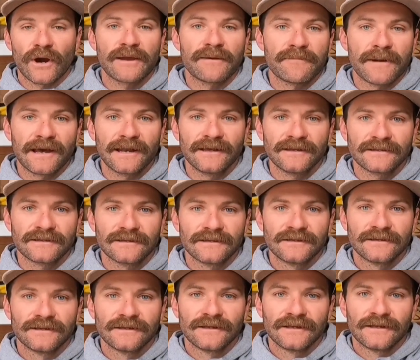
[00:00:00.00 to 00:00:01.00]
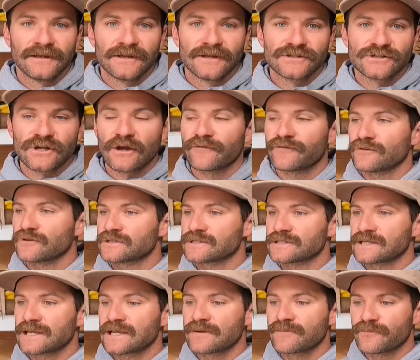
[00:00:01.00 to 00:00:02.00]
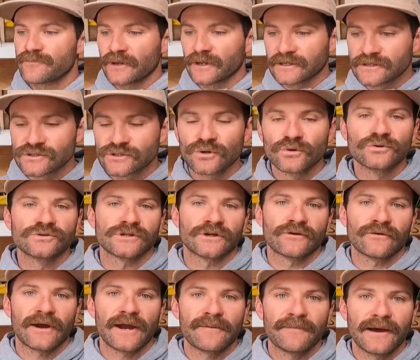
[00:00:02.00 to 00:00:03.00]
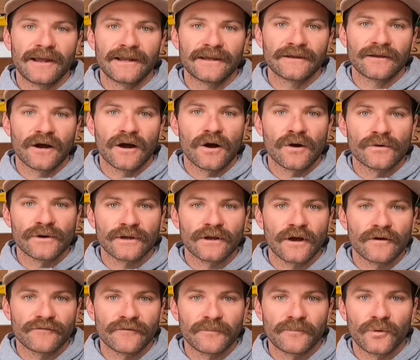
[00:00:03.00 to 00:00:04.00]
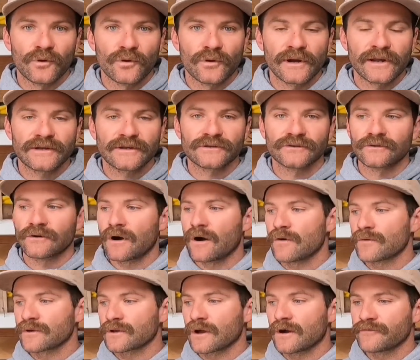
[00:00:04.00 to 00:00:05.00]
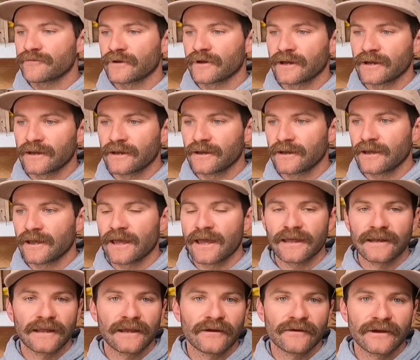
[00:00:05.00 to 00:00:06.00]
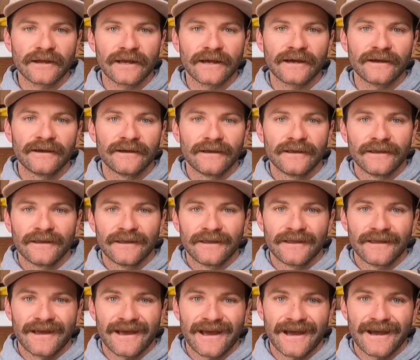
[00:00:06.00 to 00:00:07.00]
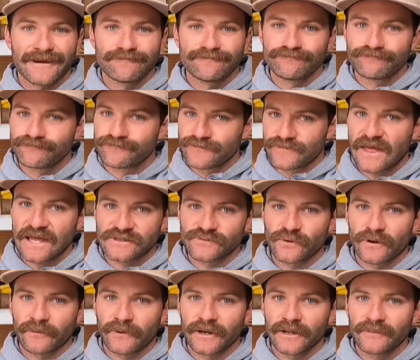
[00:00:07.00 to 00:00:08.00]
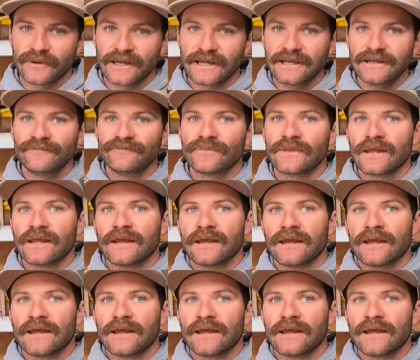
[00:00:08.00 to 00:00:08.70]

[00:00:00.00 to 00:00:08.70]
grey mullet. So if you see big schools of grey mullet holding off a point or holding off an area, that's where I'm going to be.